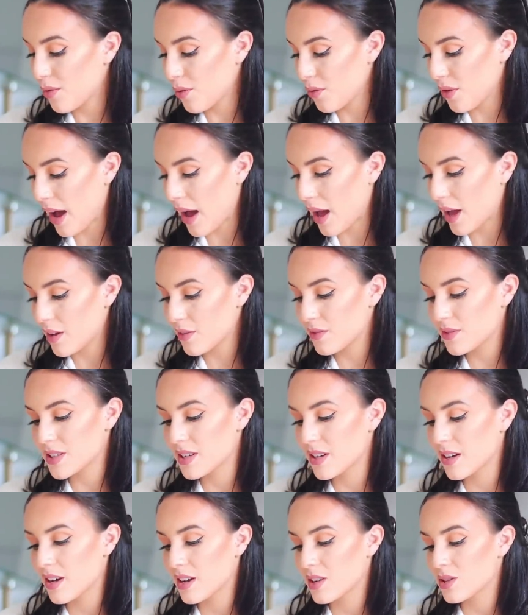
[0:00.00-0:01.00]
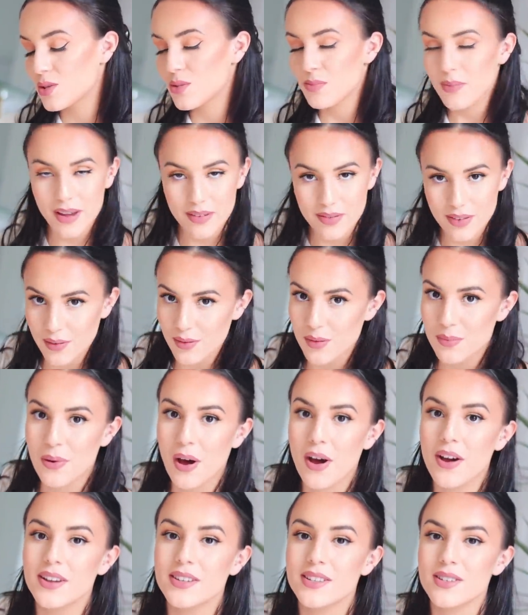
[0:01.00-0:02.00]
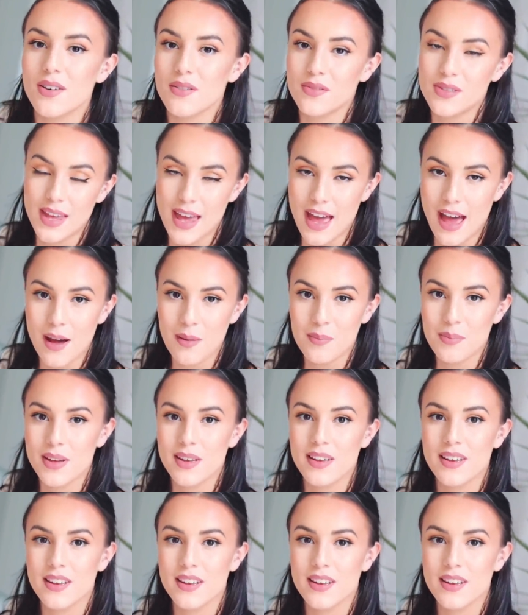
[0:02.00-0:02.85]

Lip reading: arrived to my favorite part of the app.